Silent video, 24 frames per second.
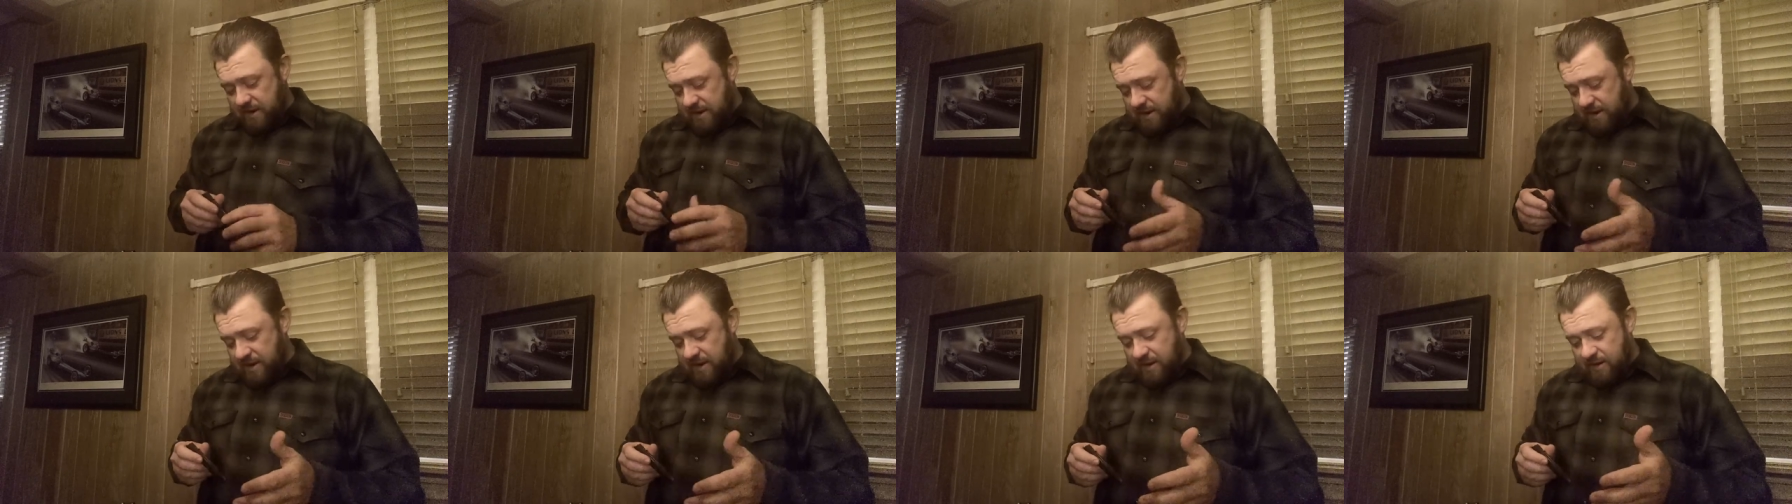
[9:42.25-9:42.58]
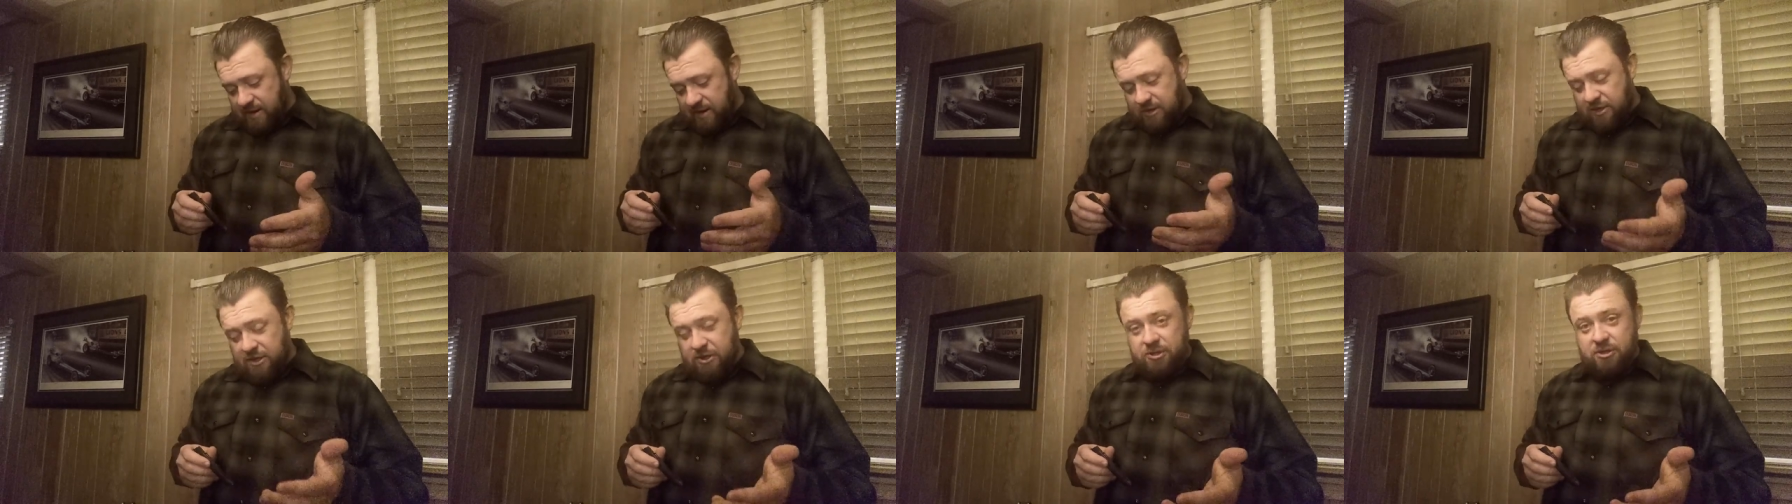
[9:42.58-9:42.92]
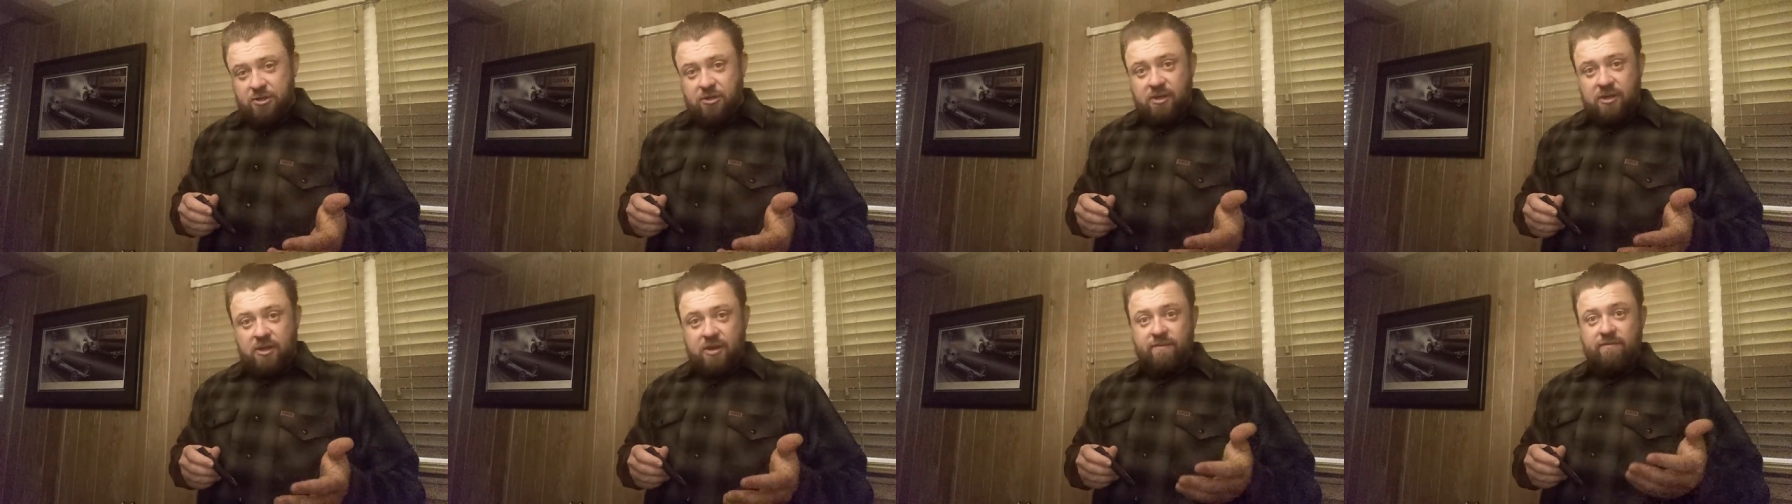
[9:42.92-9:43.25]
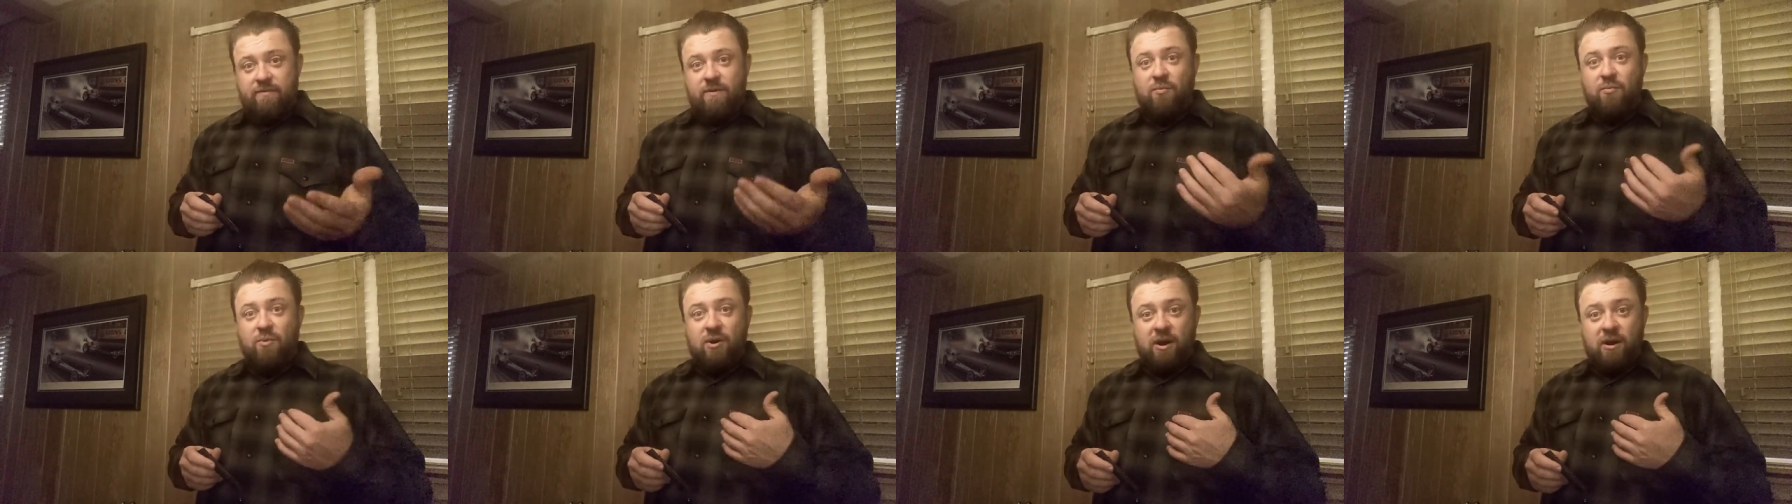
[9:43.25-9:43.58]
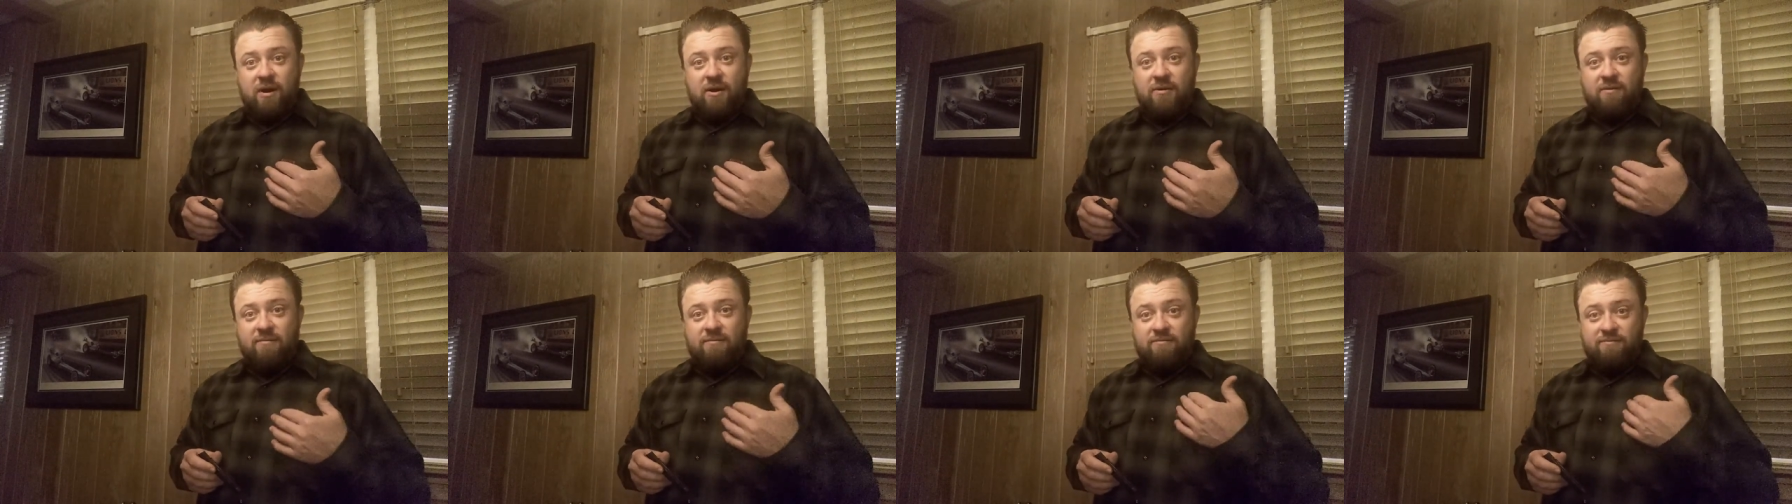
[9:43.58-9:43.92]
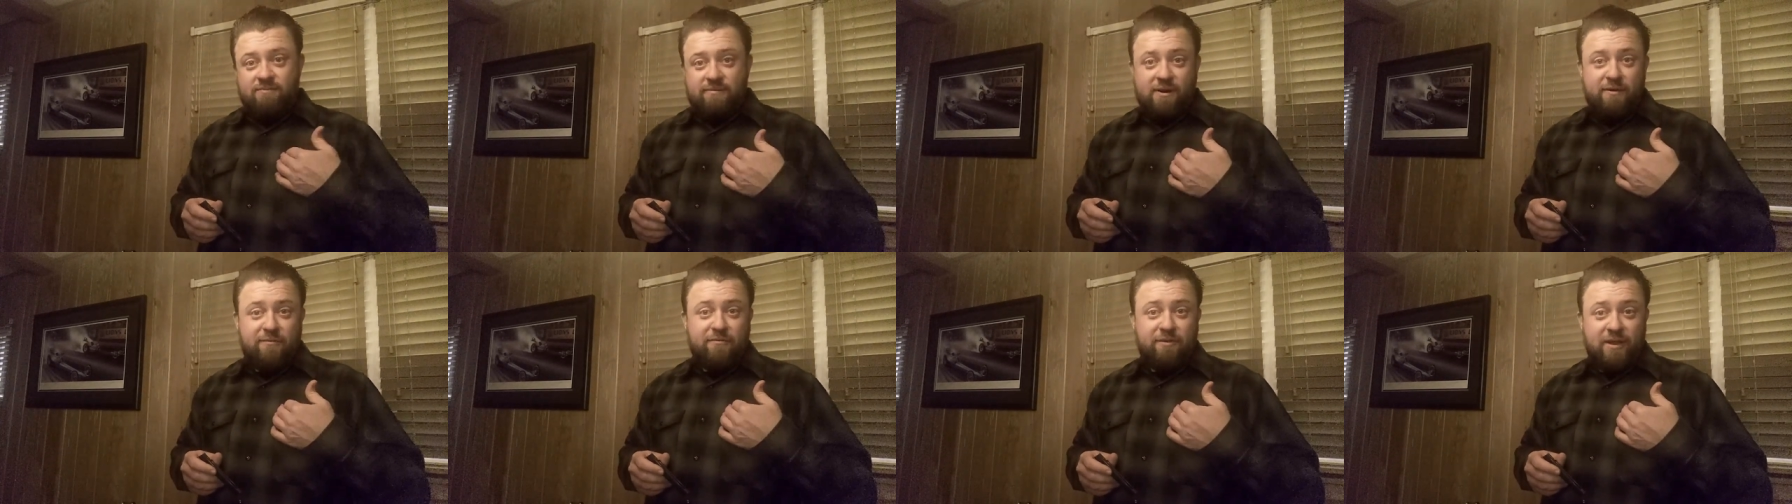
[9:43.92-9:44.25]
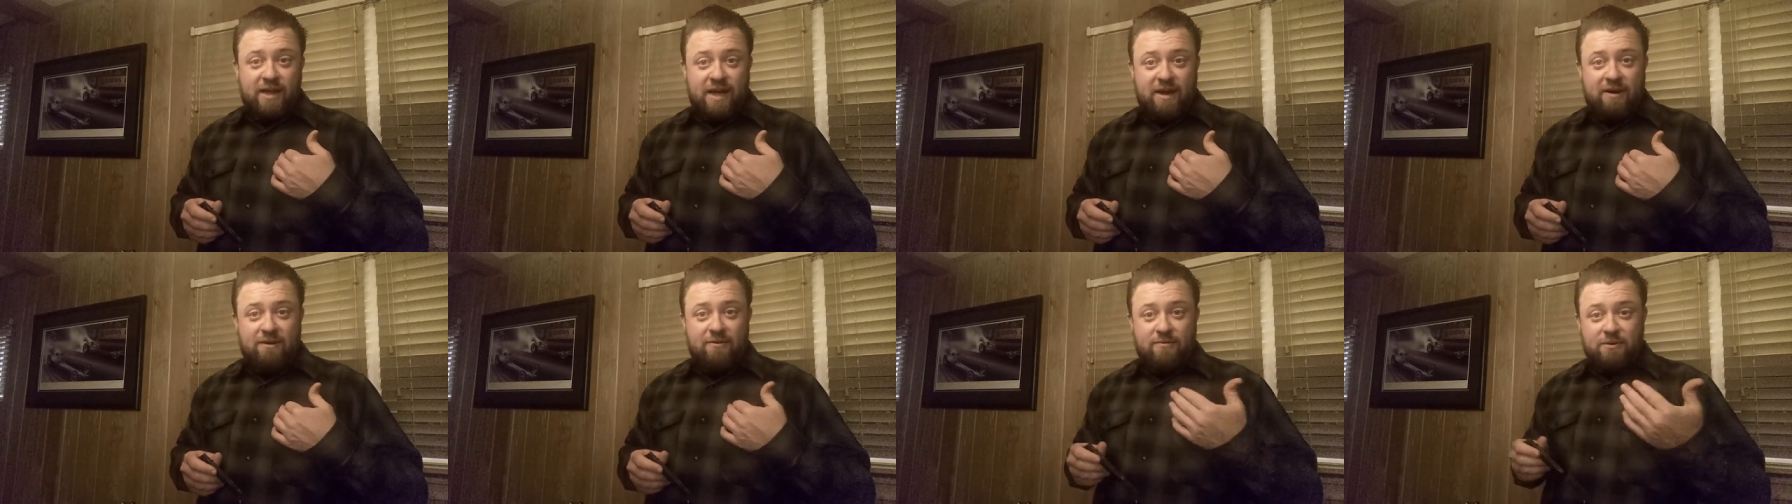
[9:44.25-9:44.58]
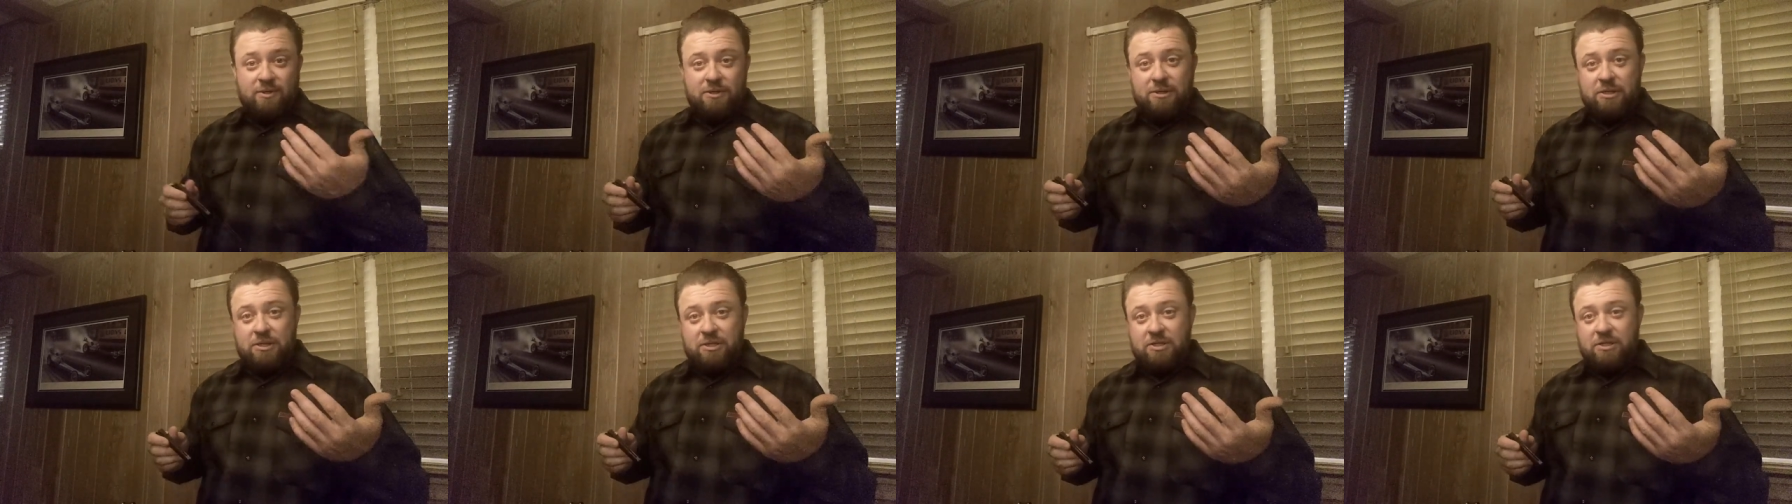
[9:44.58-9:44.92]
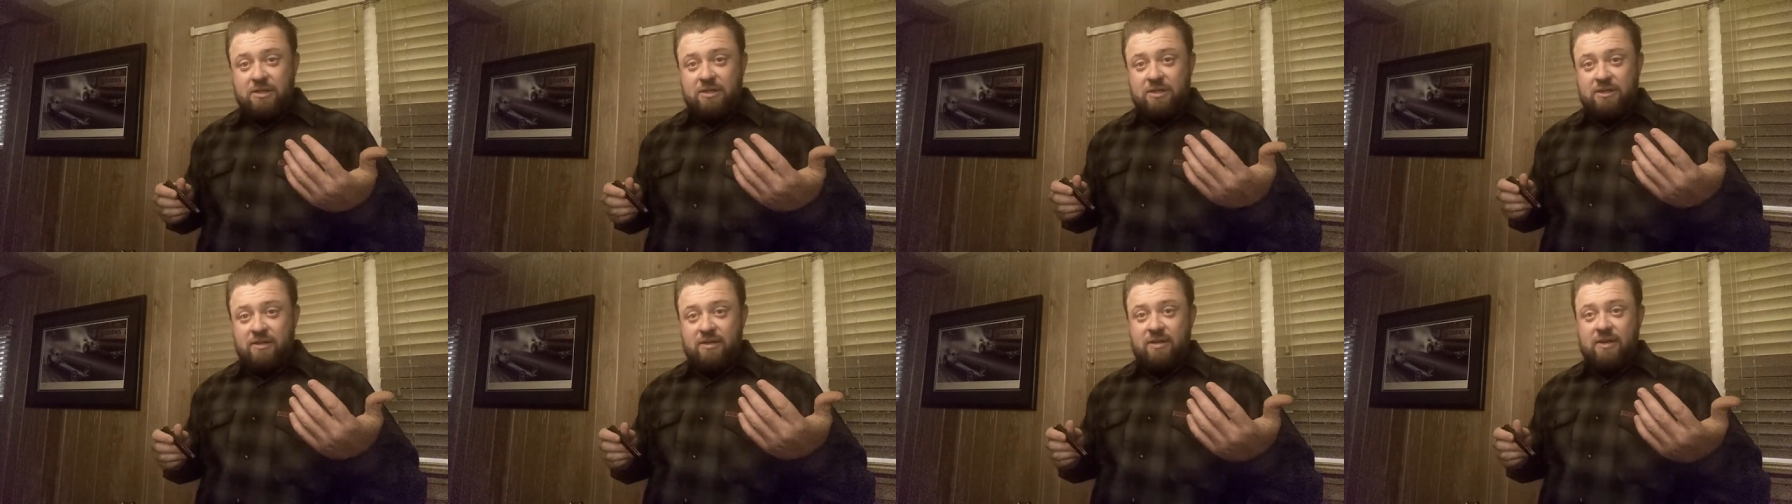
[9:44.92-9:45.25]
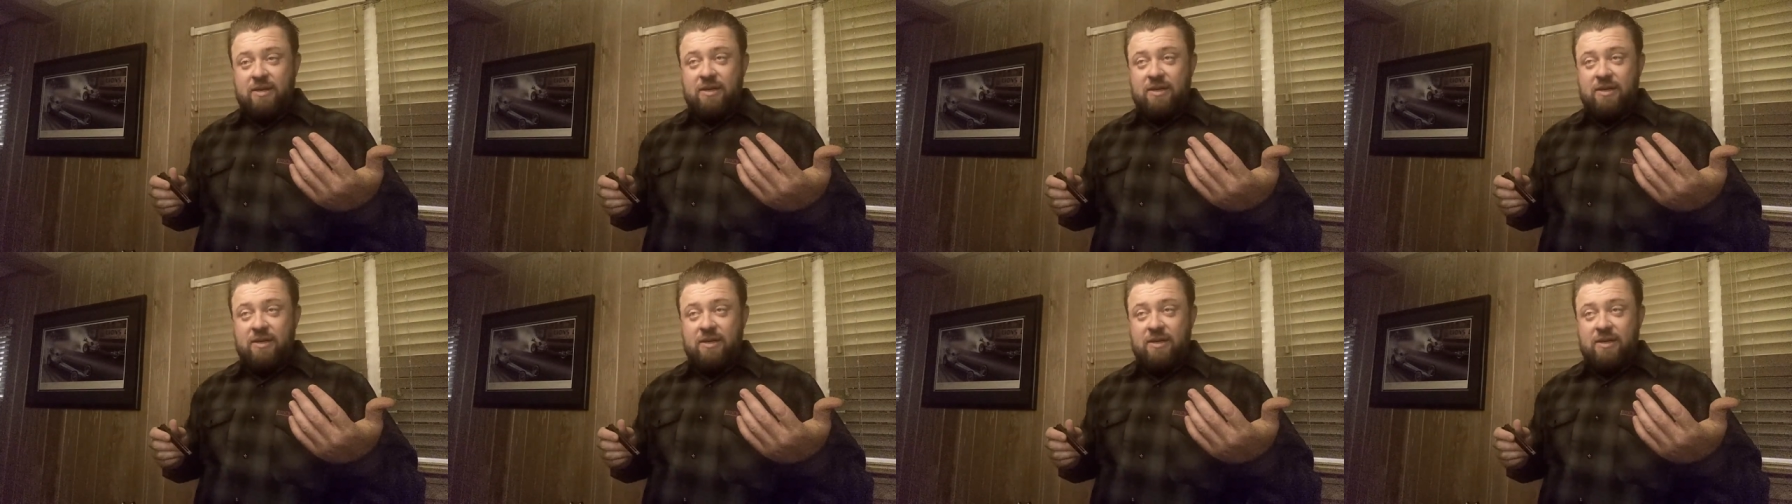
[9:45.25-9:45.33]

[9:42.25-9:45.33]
And additionally, if I'm wearing a flannel, which it's